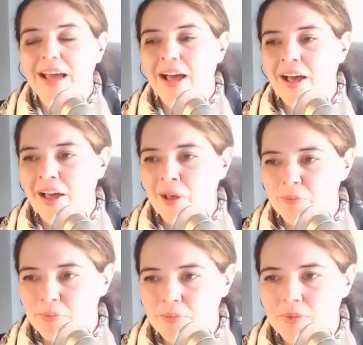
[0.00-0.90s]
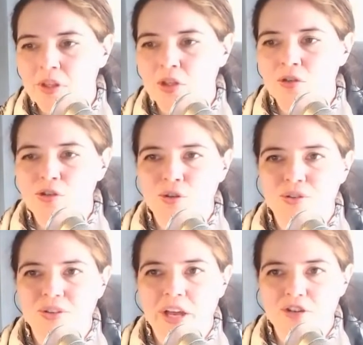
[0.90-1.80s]
The
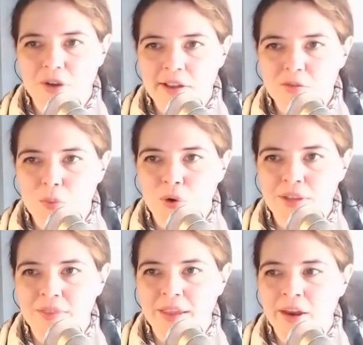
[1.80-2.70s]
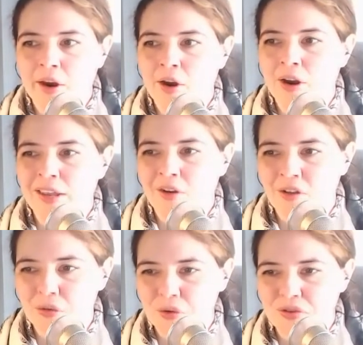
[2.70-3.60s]
U-2s got transported there in all
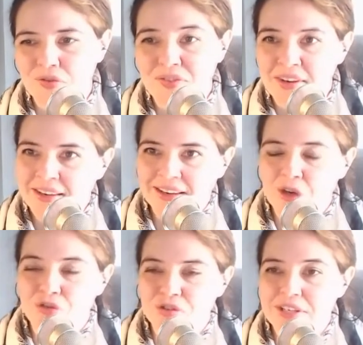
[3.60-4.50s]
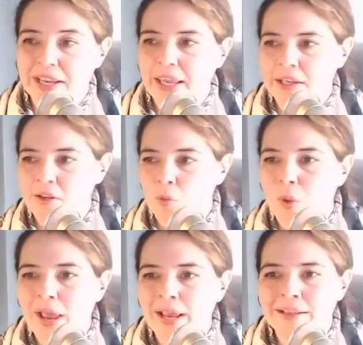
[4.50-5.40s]
sorts of neat and interesting hidden
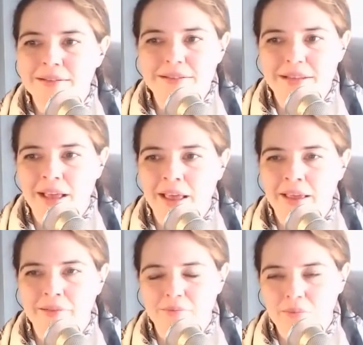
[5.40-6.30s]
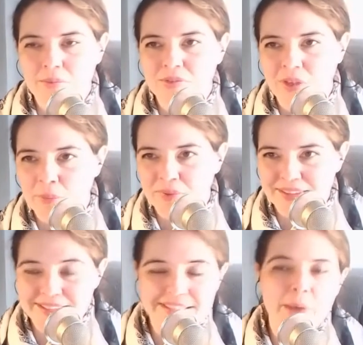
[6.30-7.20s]
ways. Some of
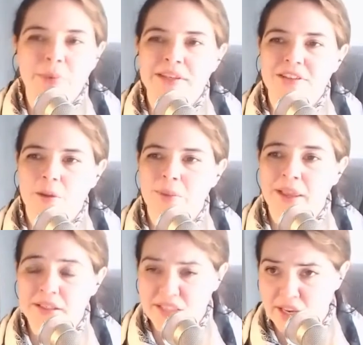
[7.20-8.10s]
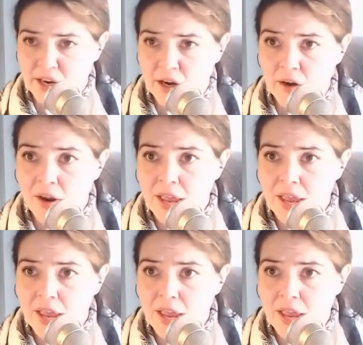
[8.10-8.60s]
the assembly took place there.